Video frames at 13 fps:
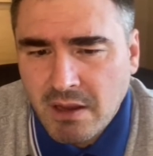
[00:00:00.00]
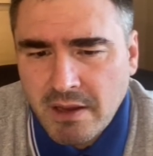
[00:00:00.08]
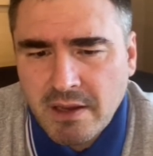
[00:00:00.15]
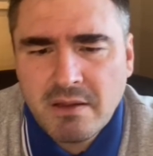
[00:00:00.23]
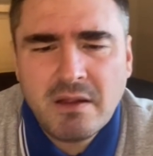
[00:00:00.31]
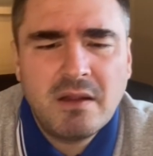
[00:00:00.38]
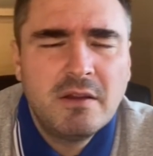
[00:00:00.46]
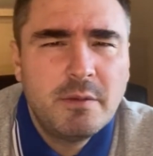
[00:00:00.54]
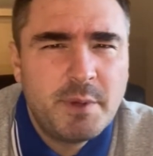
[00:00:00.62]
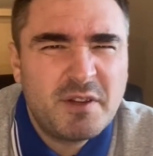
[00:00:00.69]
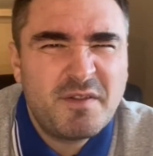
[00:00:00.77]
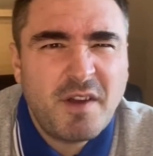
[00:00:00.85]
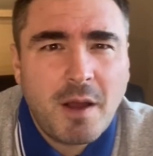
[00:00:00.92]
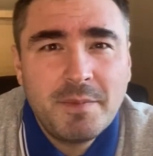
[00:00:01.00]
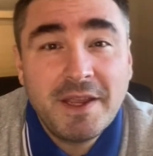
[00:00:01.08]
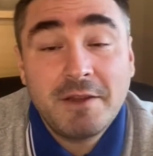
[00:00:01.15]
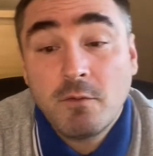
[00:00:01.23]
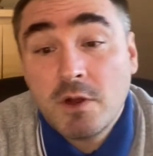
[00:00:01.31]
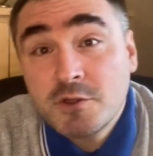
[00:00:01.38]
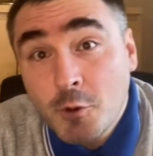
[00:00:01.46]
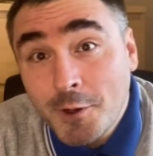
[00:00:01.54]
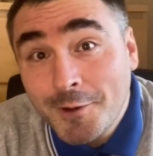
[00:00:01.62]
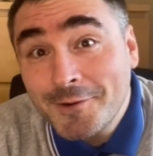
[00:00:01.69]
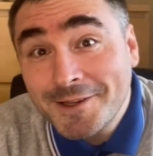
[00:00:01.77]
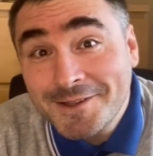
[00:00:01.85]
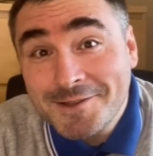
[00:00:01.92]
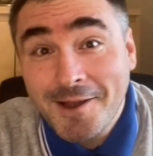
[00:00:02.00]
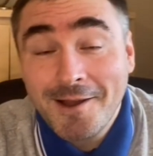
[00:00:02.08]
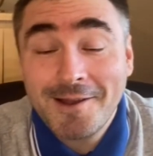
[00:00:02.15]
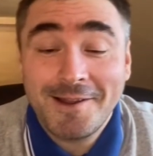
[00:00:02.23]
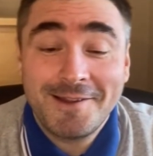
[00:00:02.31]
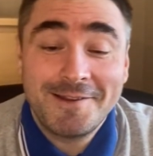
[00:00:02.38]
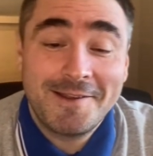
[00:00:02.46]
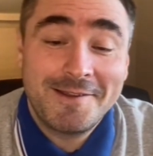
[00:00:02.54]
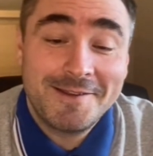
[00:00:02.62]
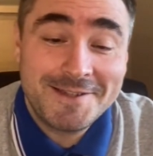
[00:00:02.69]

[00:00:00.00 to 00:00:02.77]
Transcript: a little bit of update what's going on in thailand uh,